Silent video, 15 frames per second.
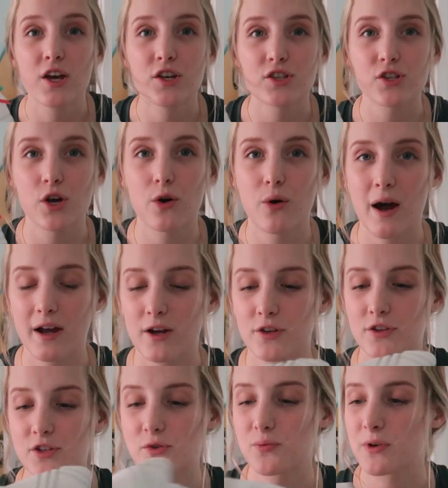So I
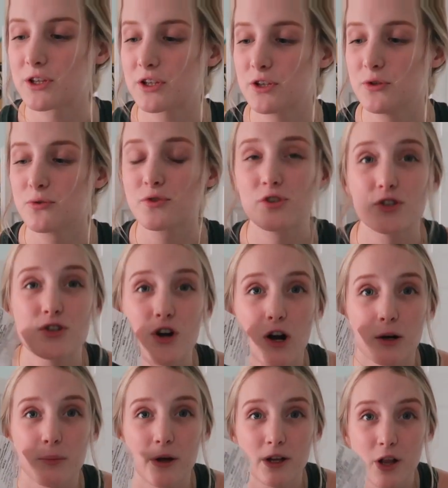got this really cute
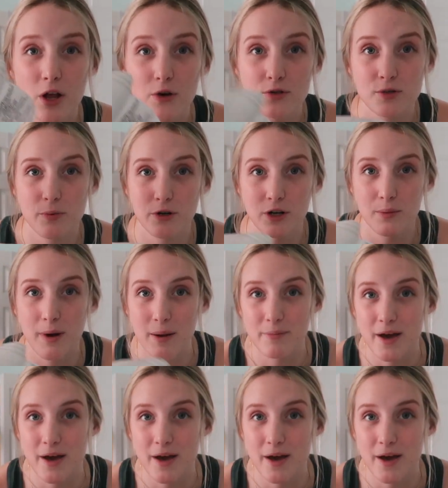star pillow to put on my